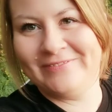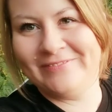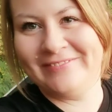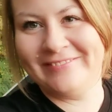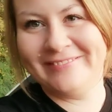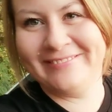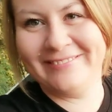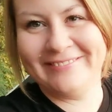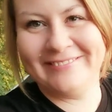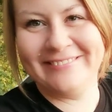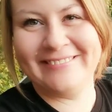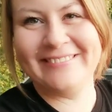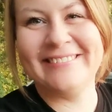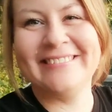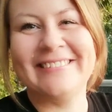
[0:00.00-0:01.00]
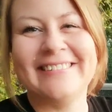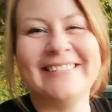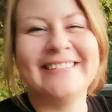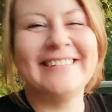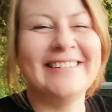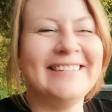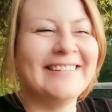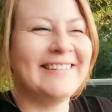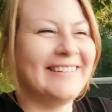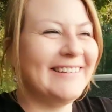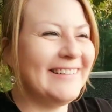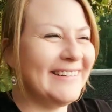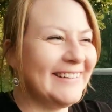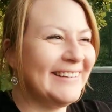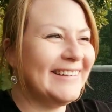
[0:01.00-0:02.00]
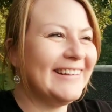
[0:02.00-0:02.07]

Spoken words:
(no one is talking)